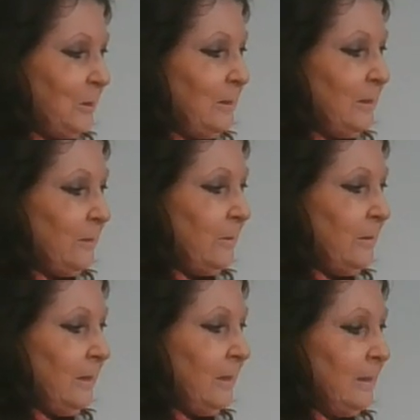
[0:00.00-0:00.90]
You know,
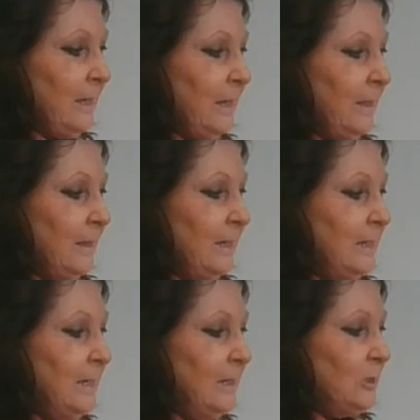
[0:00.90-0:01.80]
they
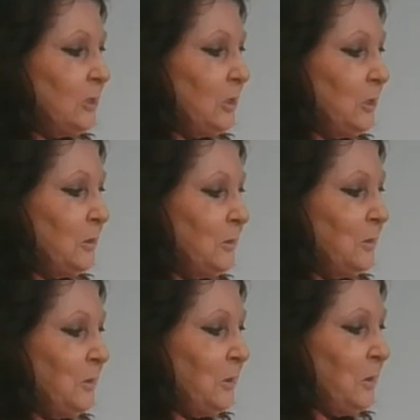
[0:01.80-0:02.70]
need to
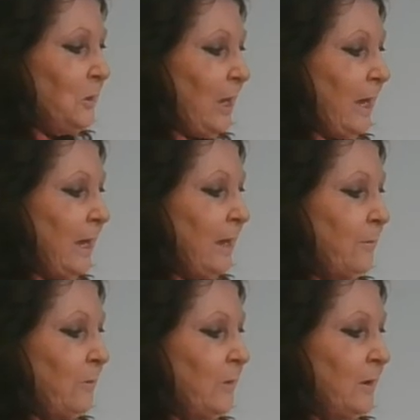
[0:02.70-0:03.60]
have
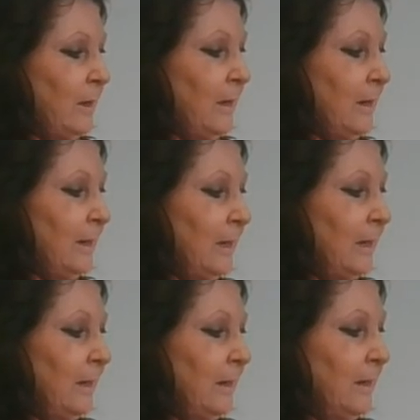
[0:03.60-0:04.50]
like
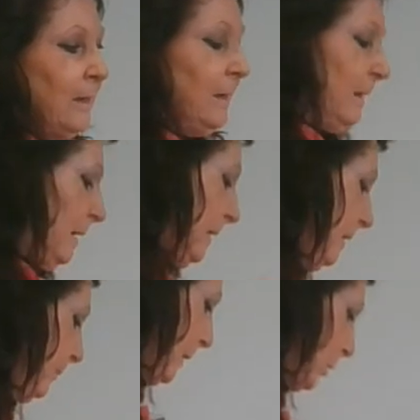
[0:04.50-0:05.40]
a